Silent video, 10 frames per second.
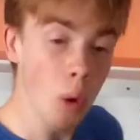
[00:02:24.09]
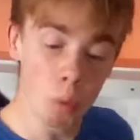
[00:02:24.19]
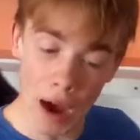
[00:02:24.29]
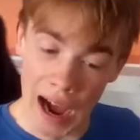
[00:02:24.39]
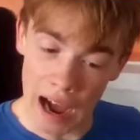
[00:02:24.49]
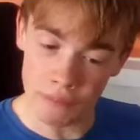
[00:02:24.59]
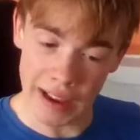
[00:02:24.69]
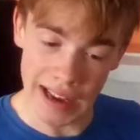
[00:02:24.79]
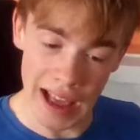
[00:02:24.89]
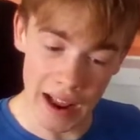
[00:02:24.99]
we're
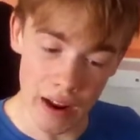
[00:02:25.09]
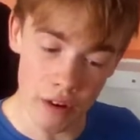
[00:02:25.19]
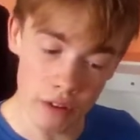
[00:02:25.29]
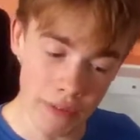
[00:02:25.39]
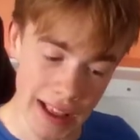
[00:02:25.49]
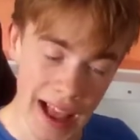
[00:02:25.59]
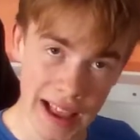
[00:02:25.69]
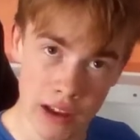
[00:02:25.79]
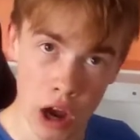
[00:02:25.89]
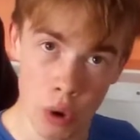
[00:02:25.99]
having the
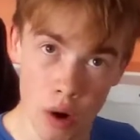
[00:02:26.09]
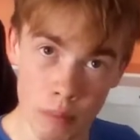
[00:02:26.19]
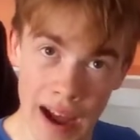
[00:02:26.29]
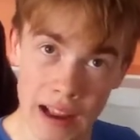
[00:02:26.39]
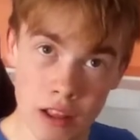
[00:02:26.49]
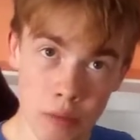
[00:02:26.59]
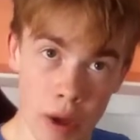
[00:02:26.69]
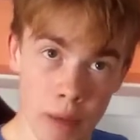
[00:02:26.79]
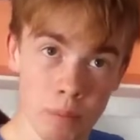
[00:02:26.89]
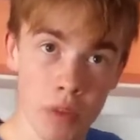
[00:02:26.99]
echo on
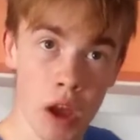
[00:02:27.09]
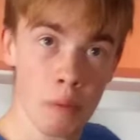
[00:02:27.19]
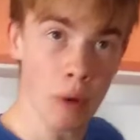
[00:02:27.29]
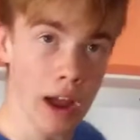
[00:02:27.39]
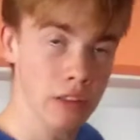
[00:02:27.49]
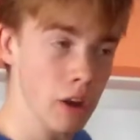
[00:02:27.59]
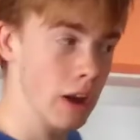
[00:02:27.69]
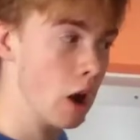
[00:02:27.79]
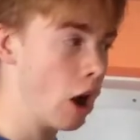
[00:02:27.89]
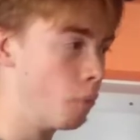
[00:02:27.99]
maximum. What's
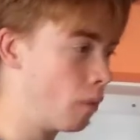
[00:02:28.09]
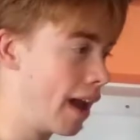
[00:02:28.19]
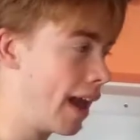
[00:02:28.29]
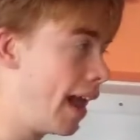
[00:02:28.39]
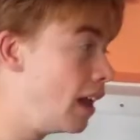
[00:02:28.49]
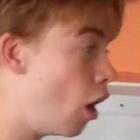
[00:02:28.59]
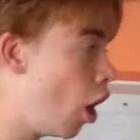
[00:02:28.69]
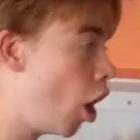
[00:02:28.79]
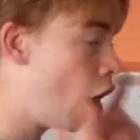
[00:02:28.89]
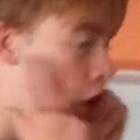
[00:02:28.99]
going to hurt my
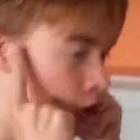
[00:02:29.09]
ear.